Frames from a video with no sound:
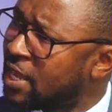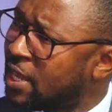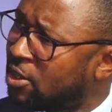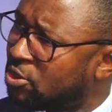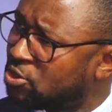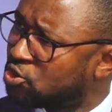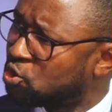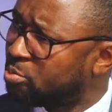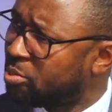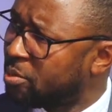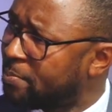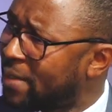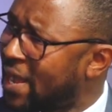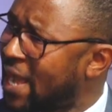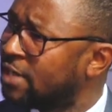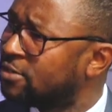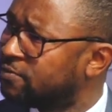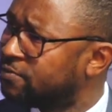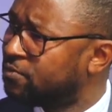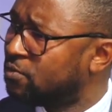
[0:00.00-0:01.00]
and also be
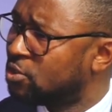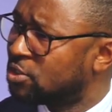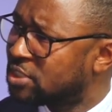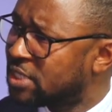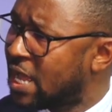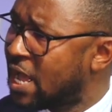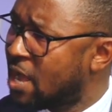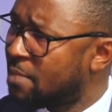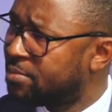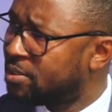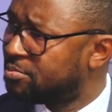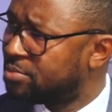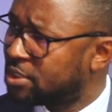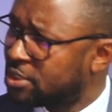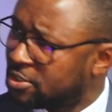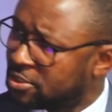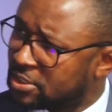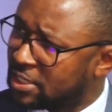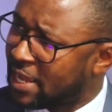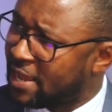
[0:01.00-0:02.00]
part of what's happening?
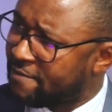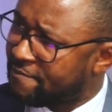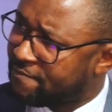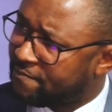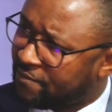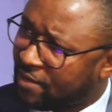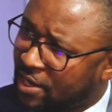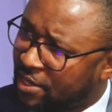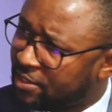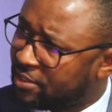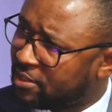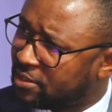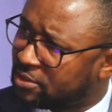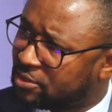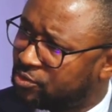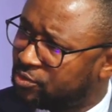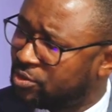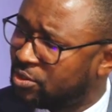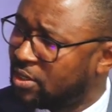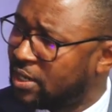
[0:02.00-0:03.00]
Because I find that
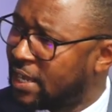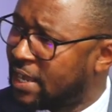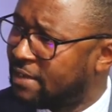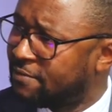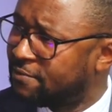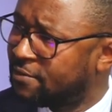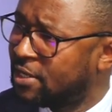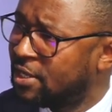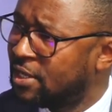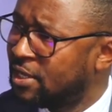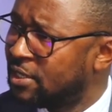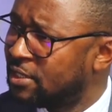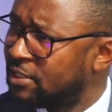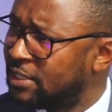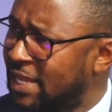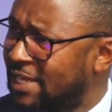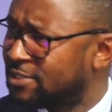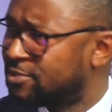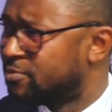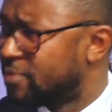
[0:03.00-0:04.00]
you don't have
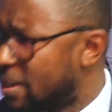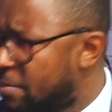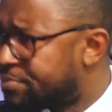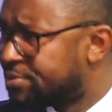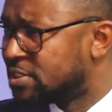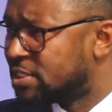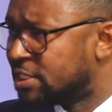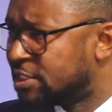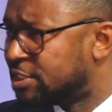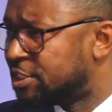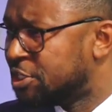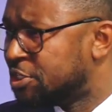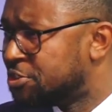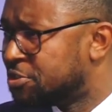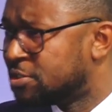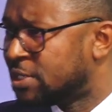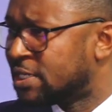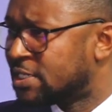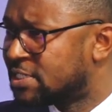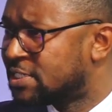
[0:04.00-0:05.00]
that
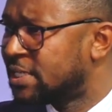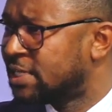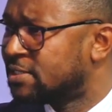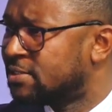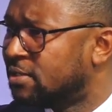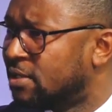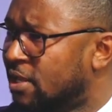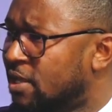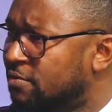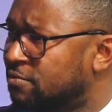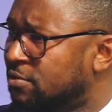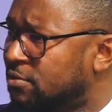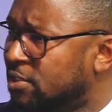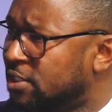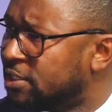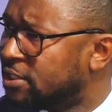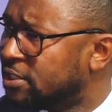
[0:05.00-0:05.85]
representation at certain level